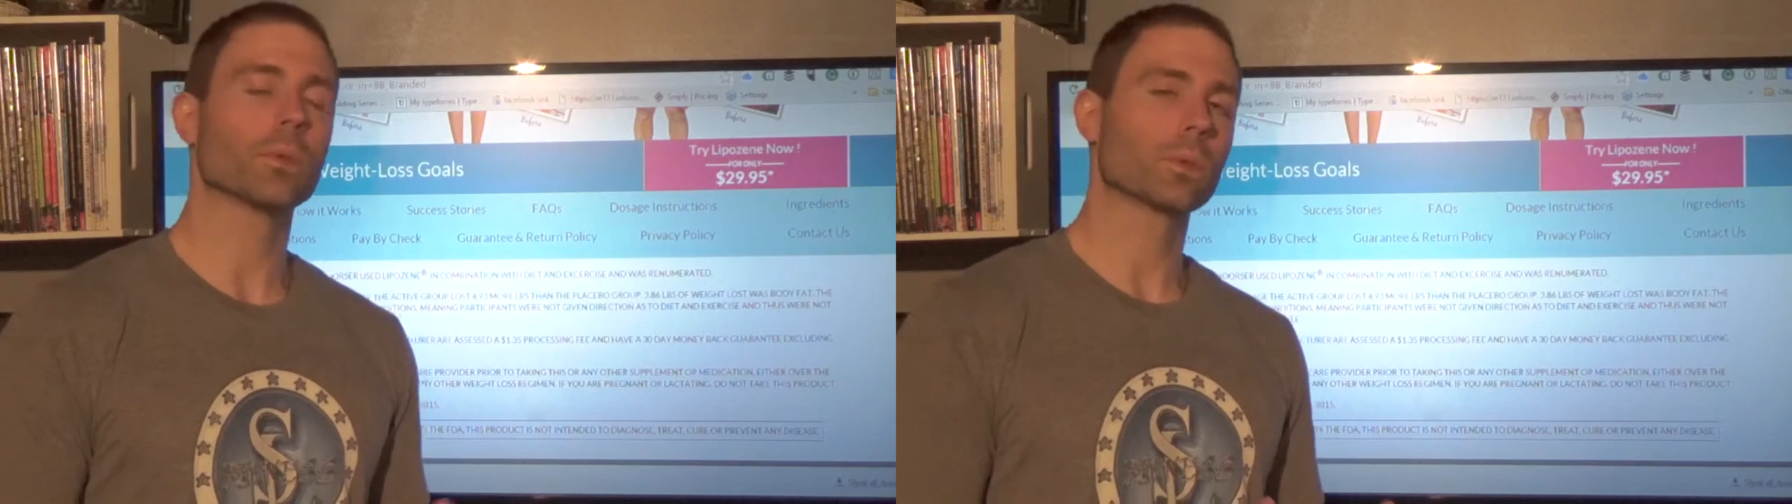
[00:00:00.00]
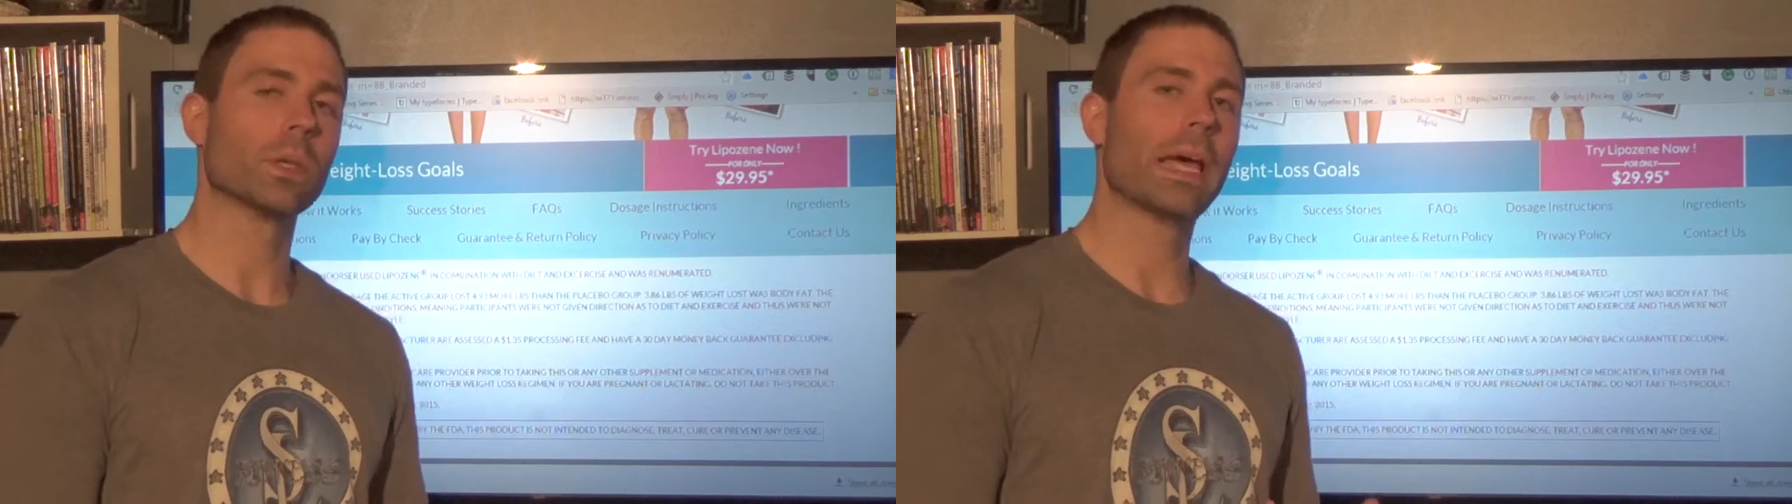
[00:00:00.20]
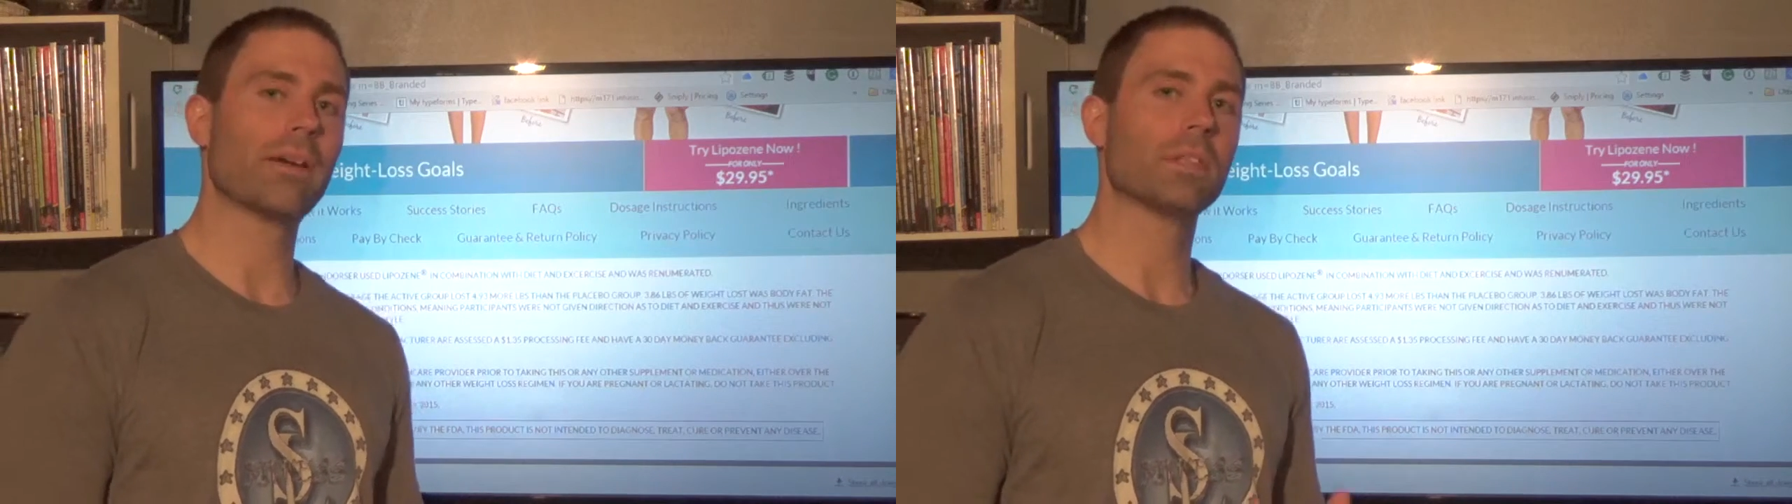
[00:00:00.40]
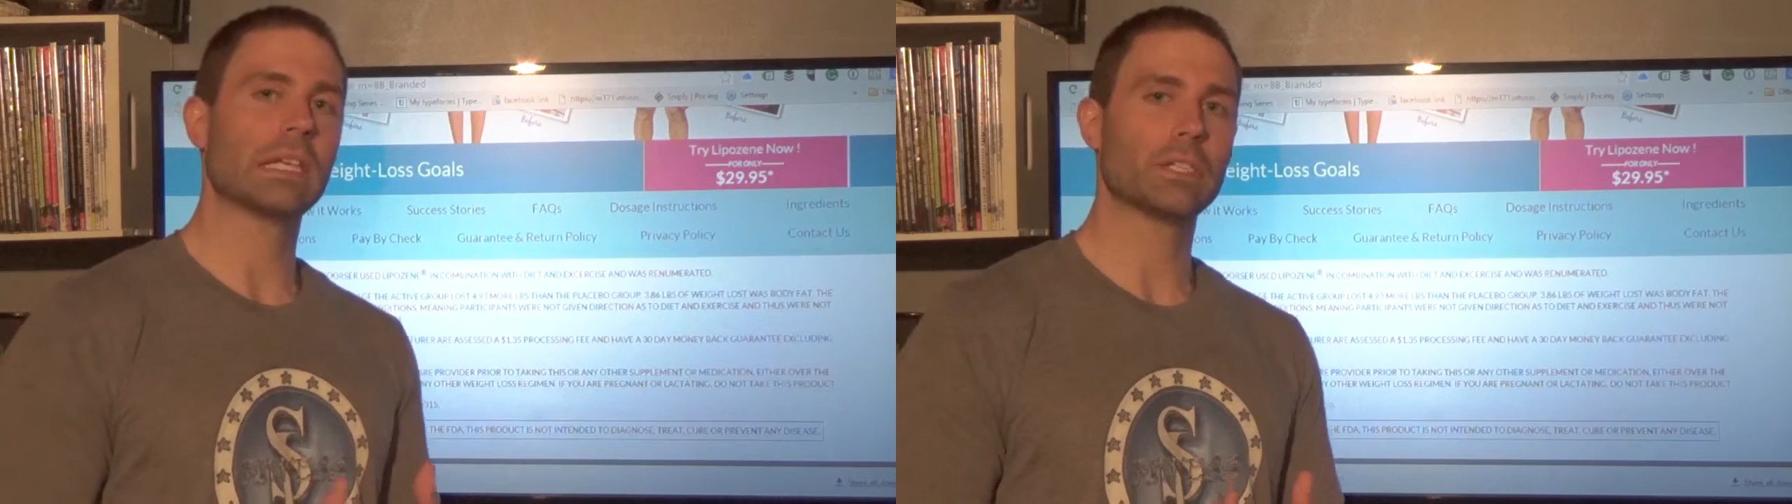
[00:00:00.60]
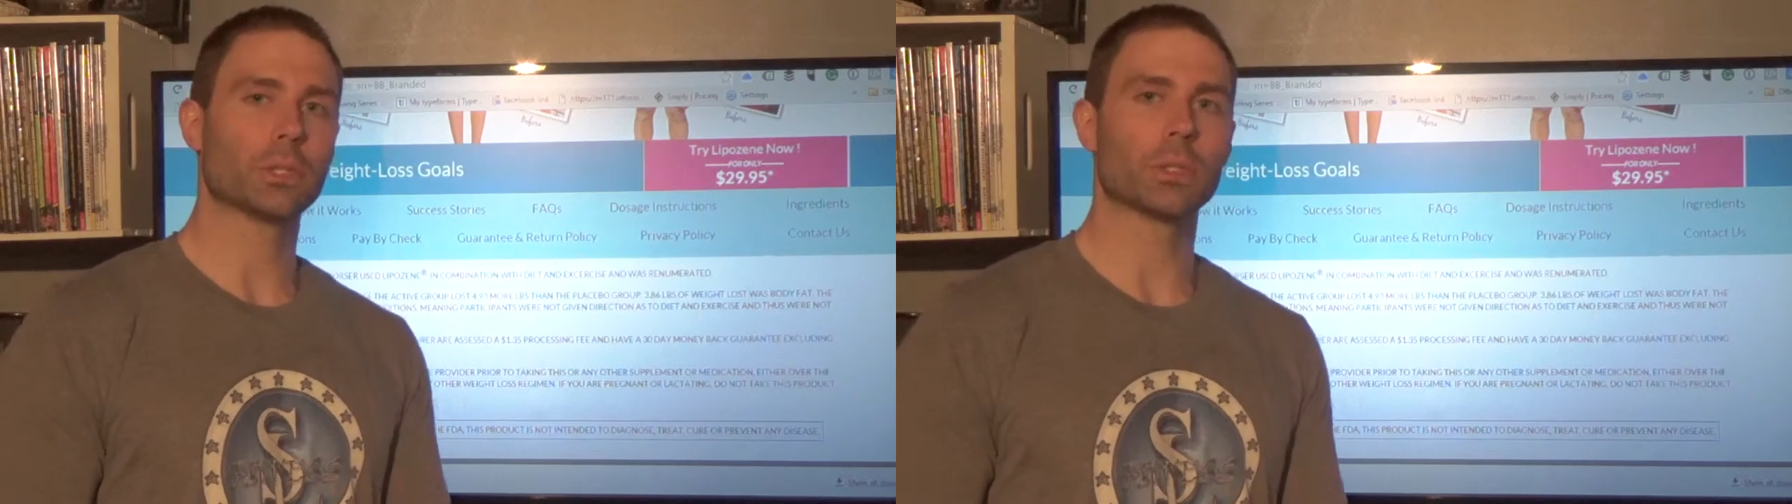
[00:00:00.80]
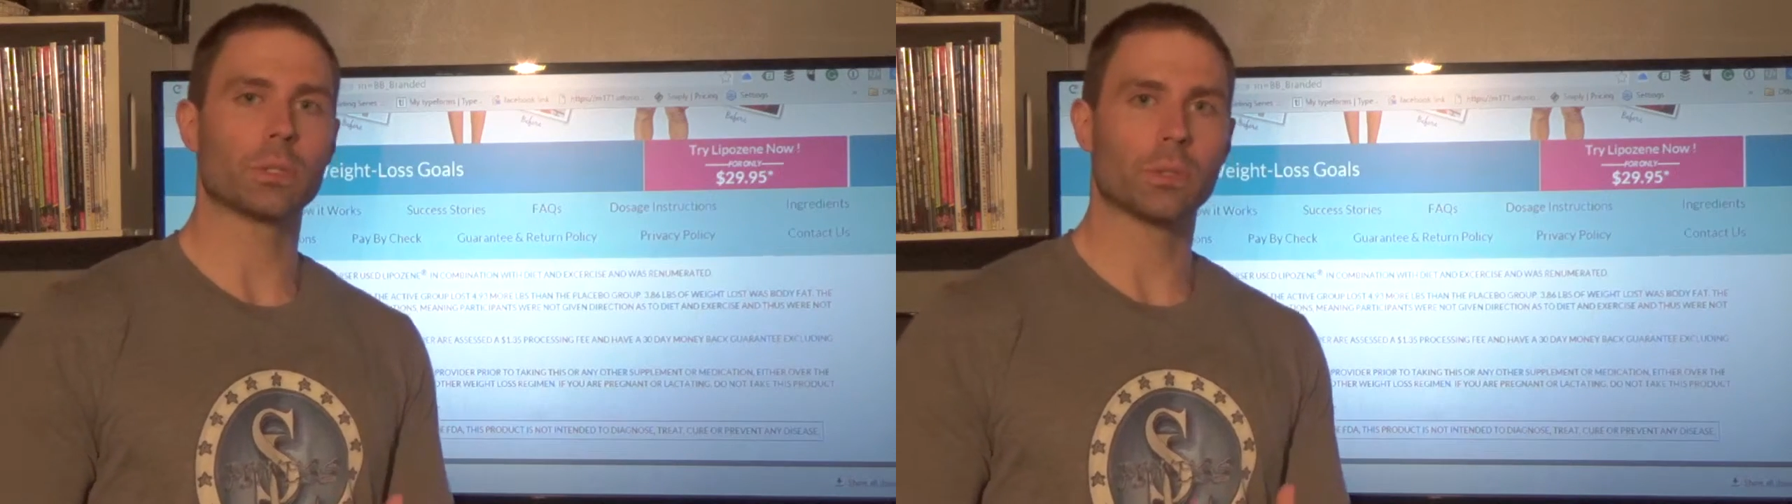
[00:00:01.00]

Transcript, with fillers: You're going to have to get your,